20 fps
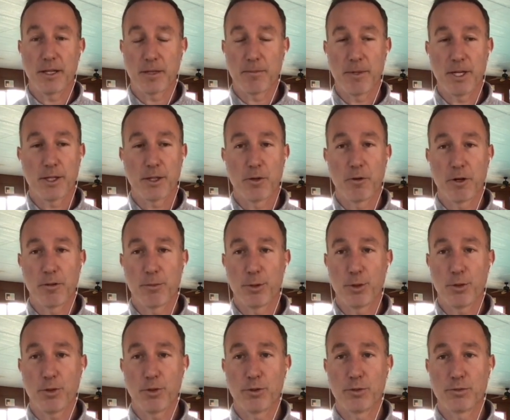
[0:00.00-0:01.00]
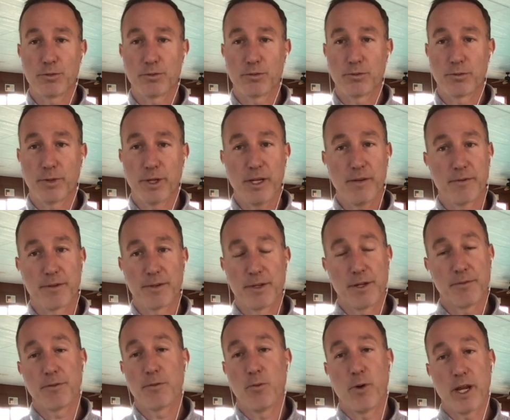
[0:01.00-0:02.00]
Like me and Coin Bureau, we have a
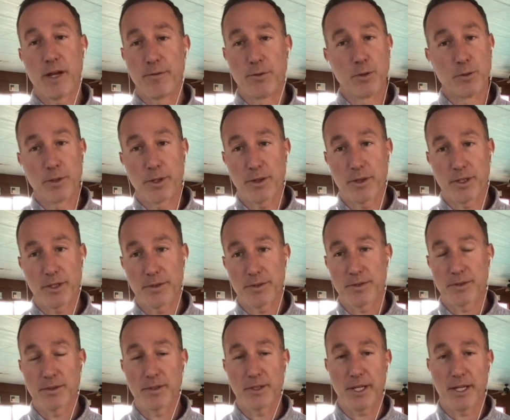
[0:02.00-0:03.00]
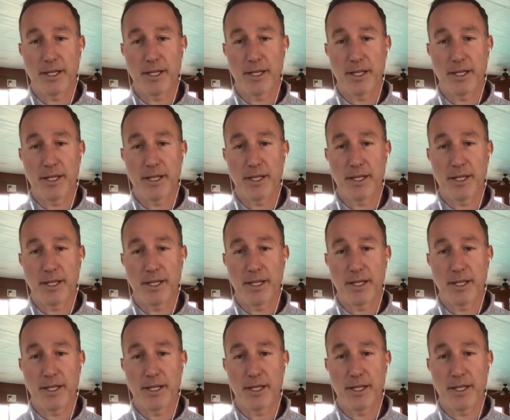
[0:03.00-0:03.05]
different way of doing things,